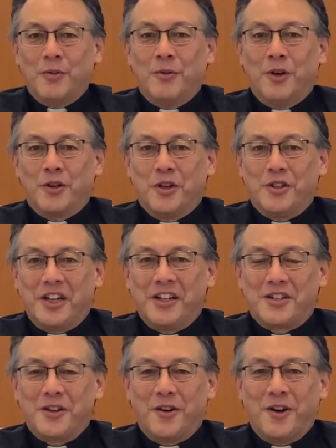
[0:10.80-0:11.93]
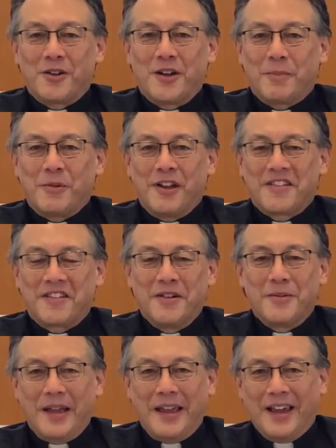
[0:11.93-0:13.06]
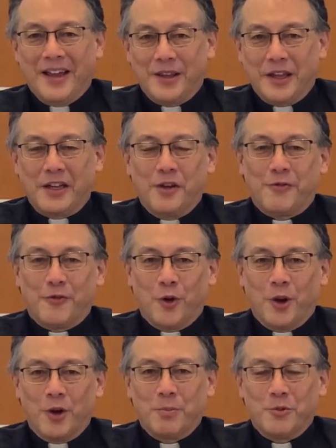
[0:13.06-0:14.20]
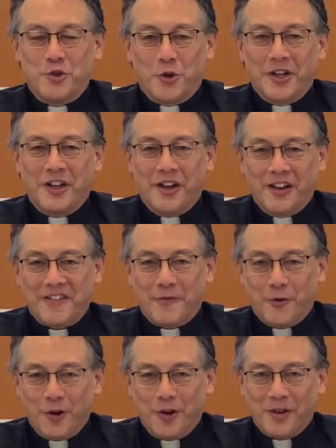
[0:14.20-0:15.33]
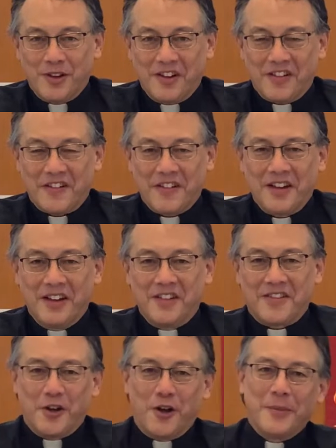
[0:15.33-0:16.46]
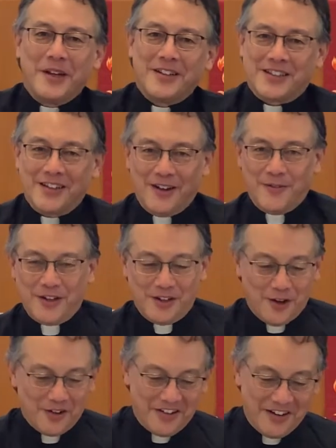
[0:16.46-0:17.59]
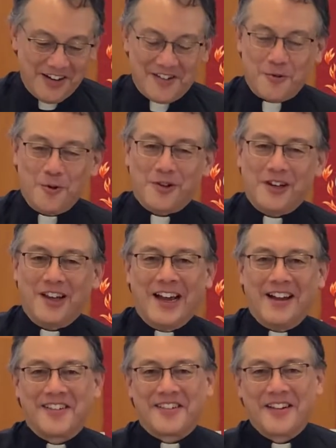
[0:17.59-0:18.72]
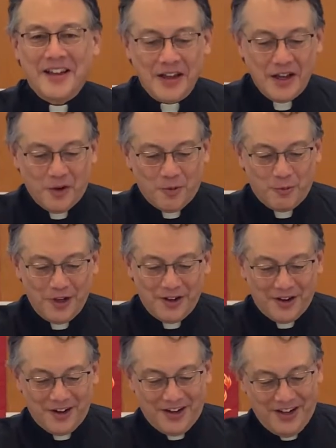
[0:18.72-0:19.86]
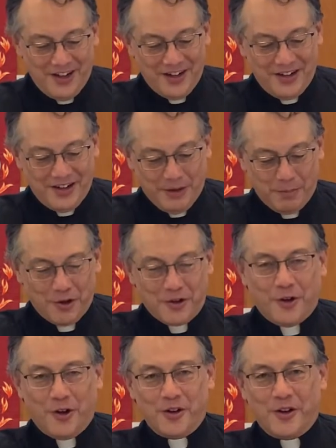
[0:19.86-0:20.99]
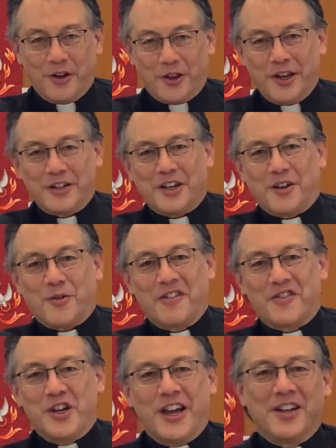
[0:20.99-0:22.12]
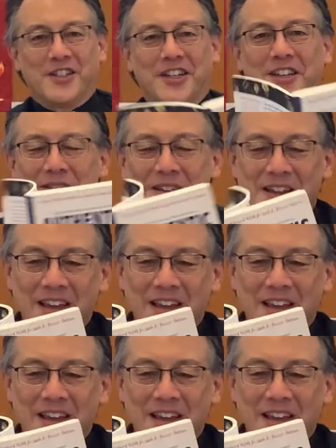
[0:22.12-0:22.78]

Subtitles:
Well, good day to you all. God bless you, and thank you for joining us for this installment of the Adult Sunday School class. We are in a book called Authentic Christianity,